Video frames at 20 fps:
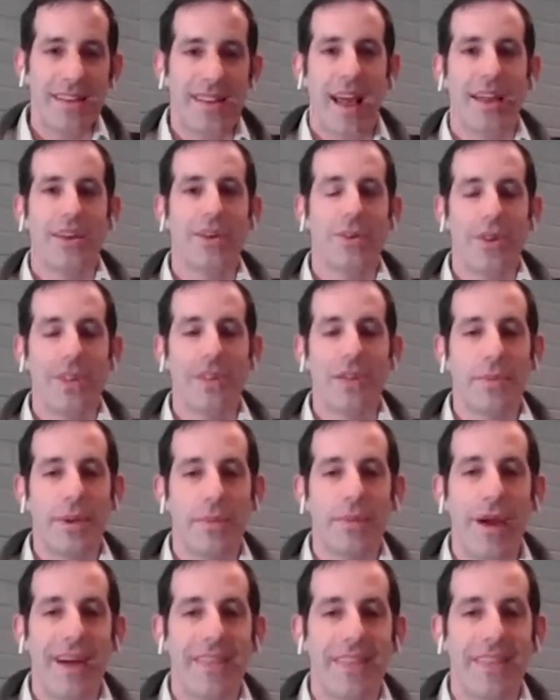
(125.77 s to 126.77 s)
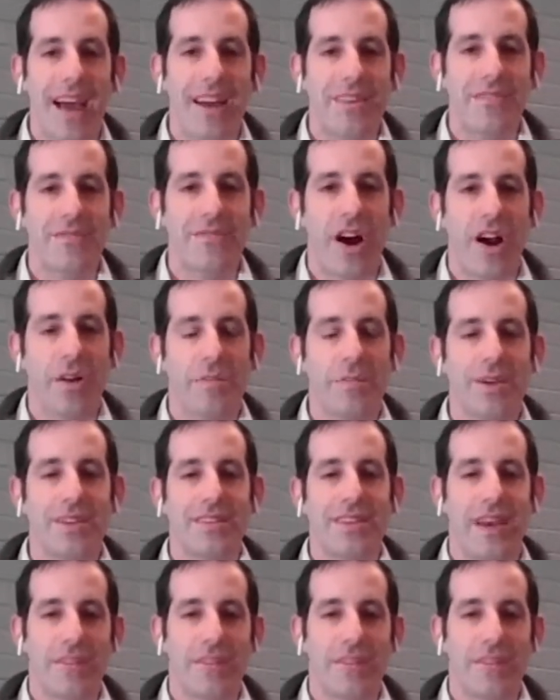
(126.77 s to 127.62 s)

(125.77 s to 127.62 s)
I know a little bit about that environment.